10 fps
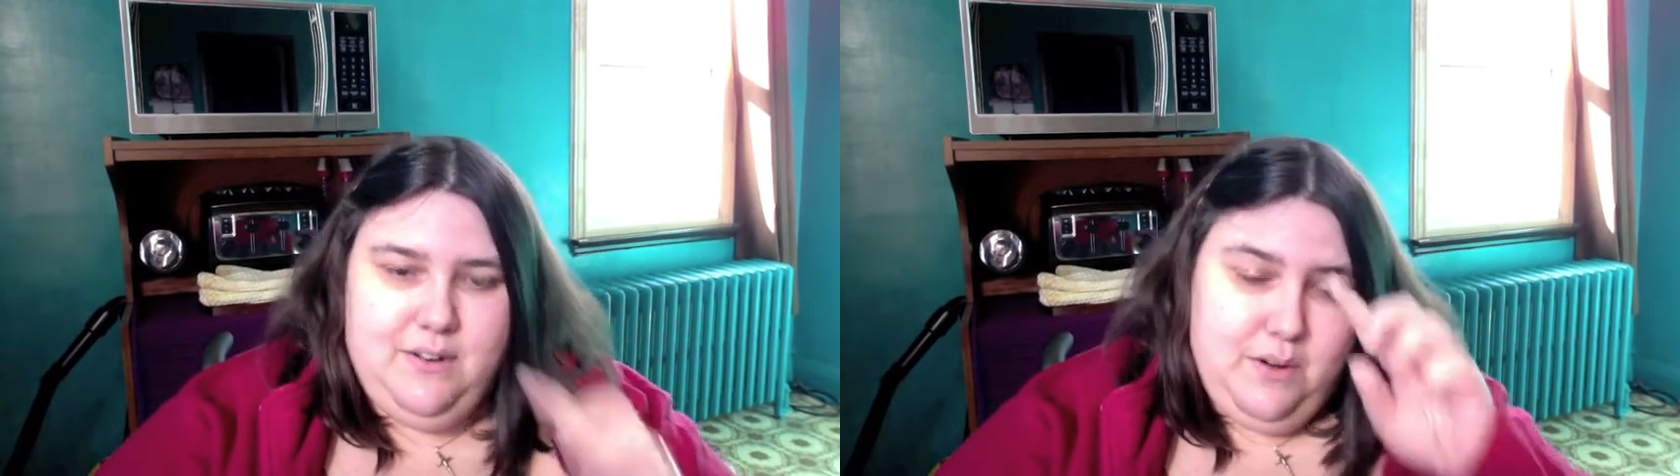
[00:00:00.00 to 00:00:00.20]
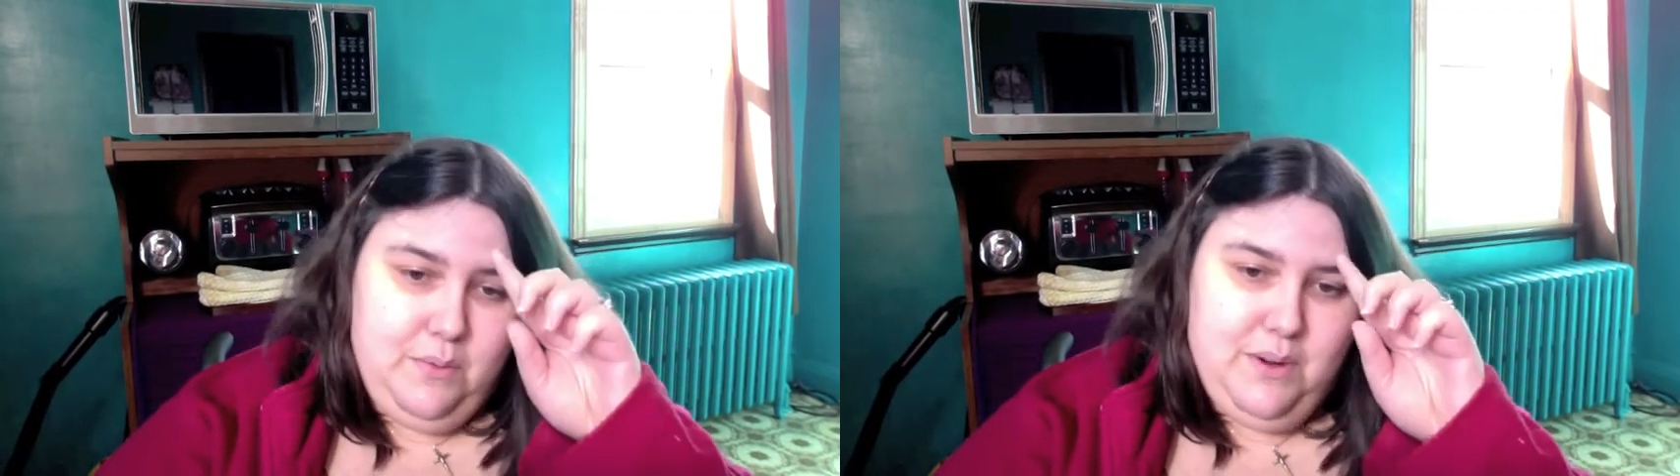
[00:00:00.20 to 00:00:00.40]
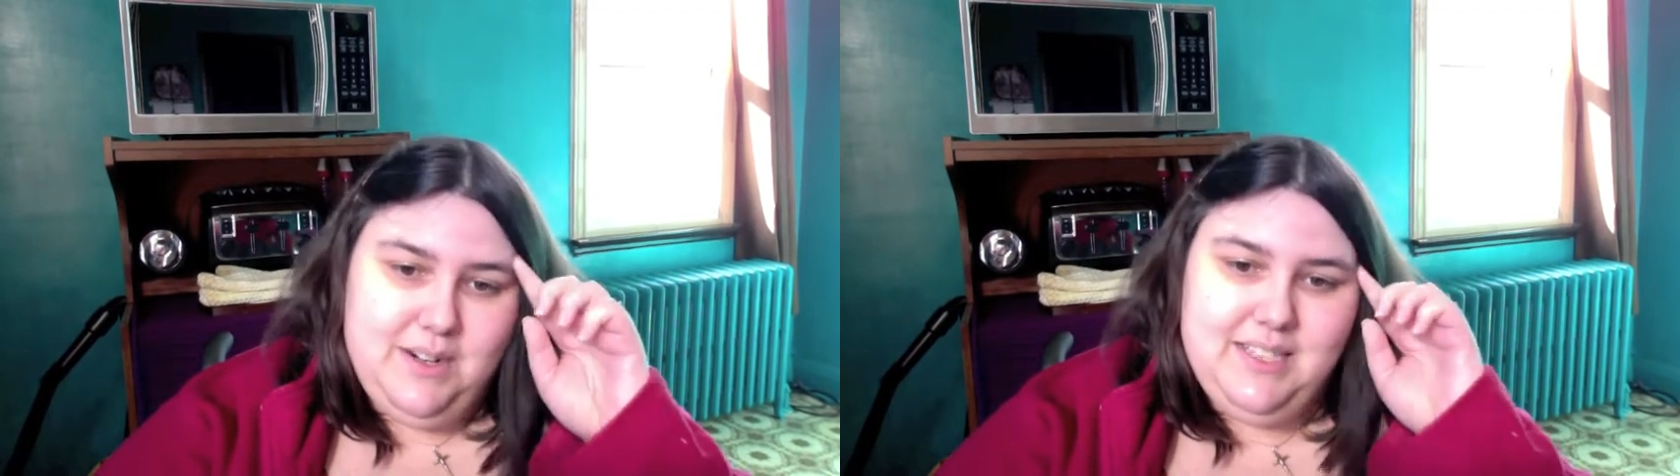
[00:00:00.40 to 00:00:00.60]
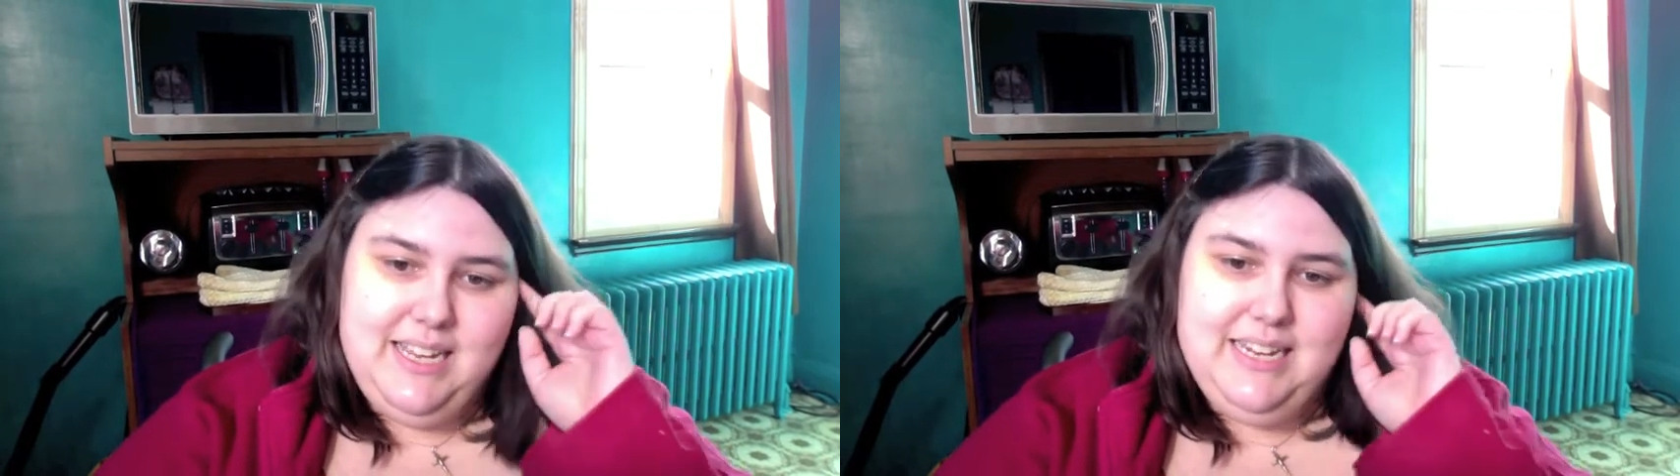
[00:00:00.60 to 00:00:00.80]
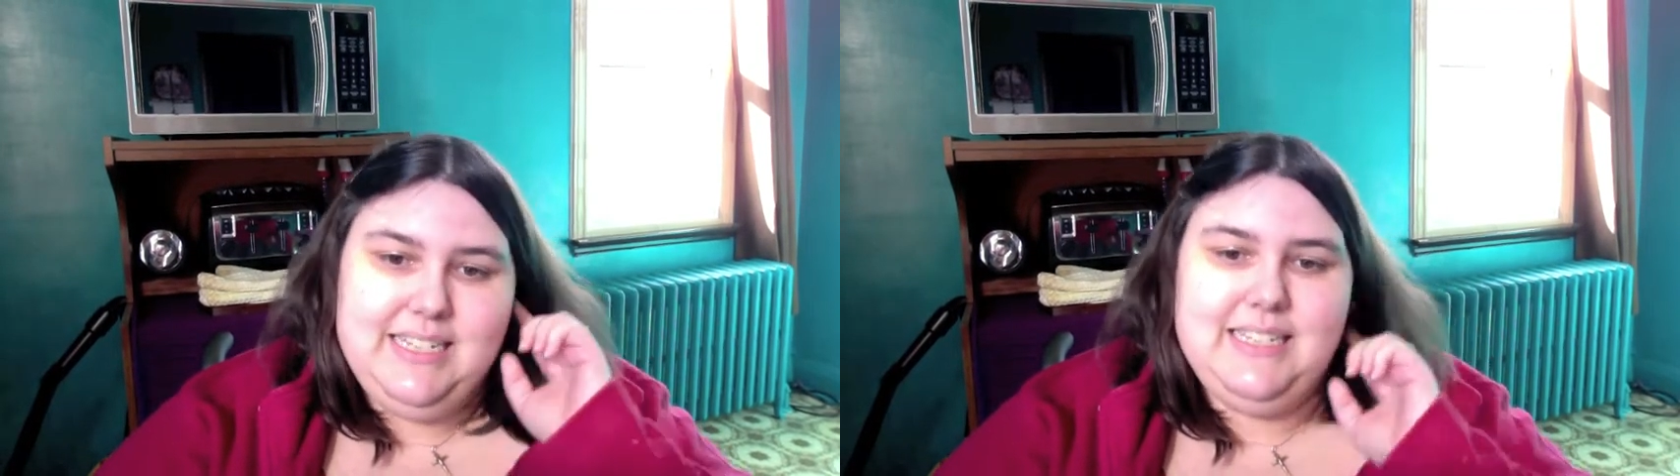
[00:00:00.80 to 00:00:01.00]
or we're
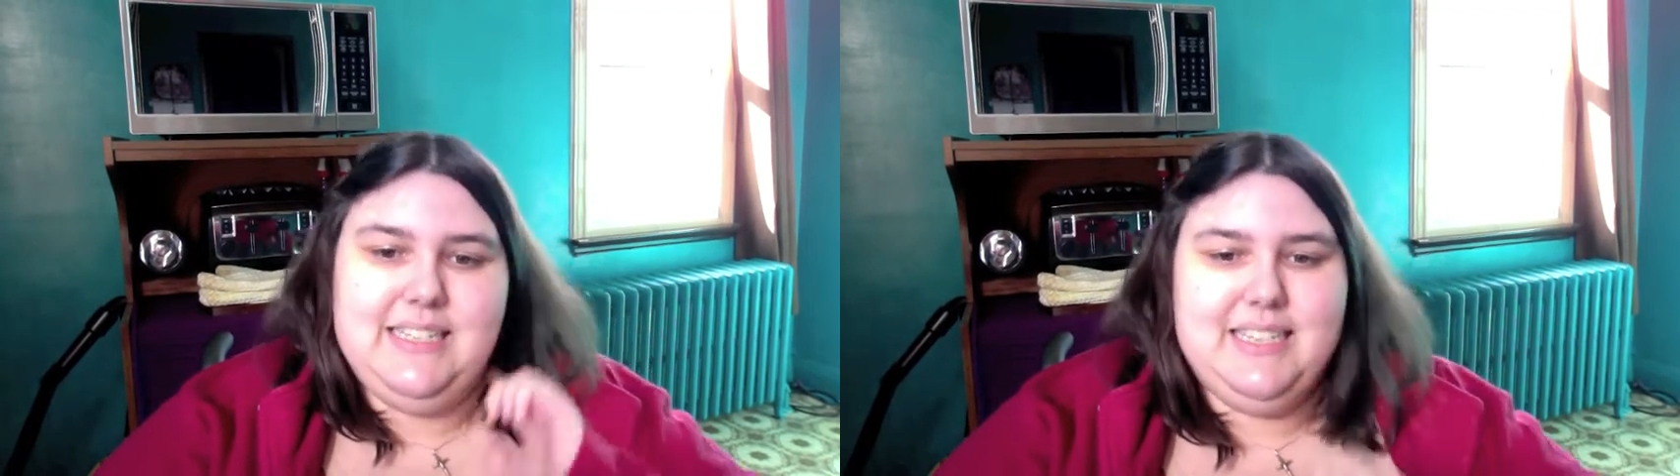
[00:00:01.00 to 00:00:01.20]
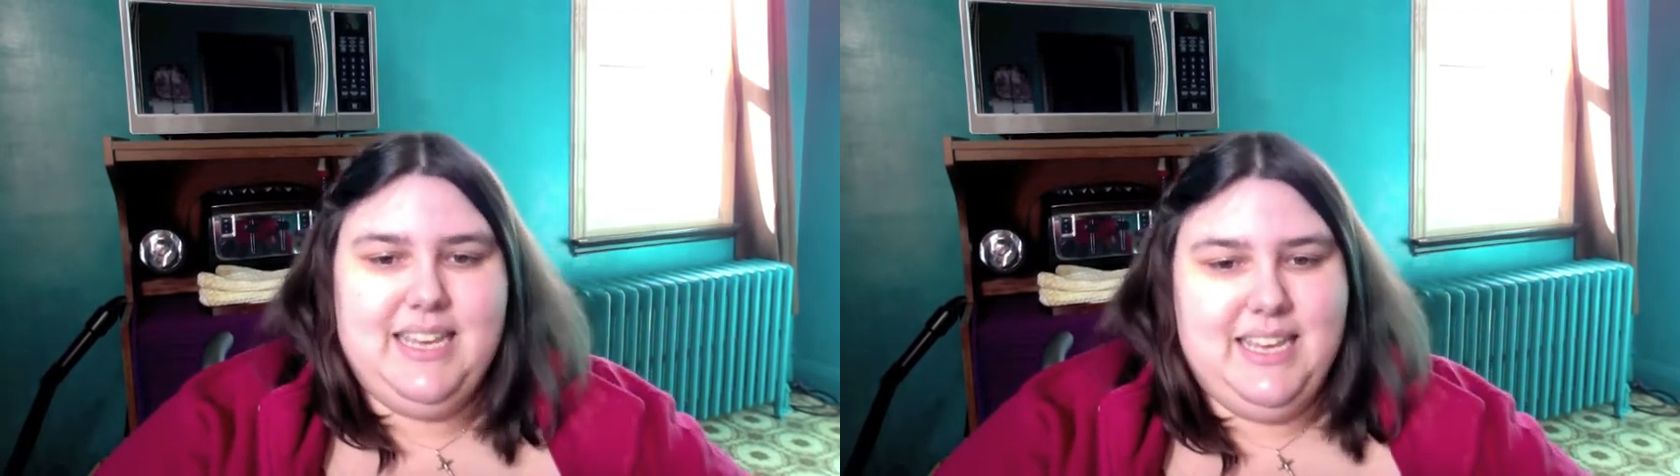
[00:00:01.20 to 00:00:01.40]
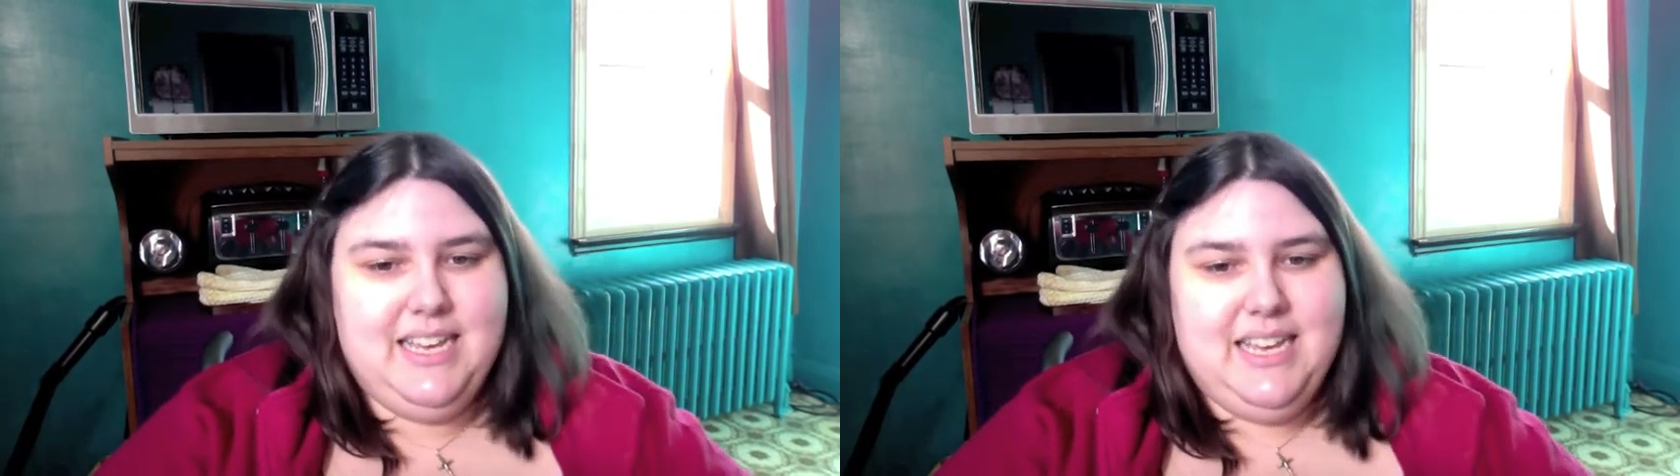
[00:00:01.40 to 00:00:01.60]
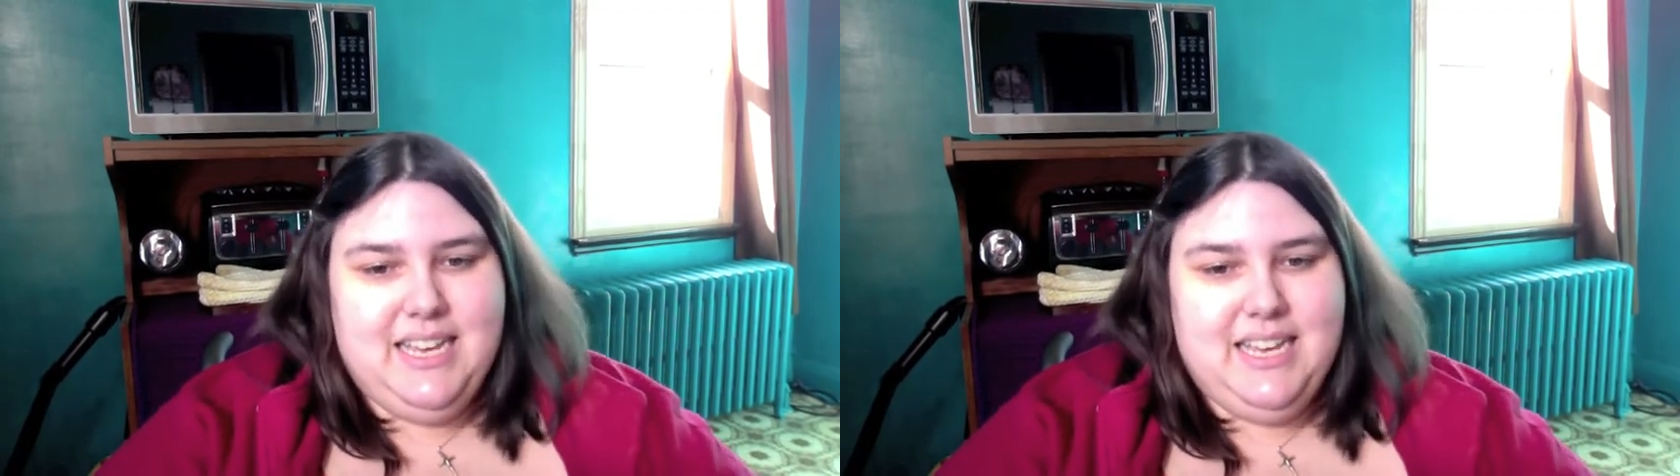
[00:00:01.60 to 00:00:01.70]
excited to see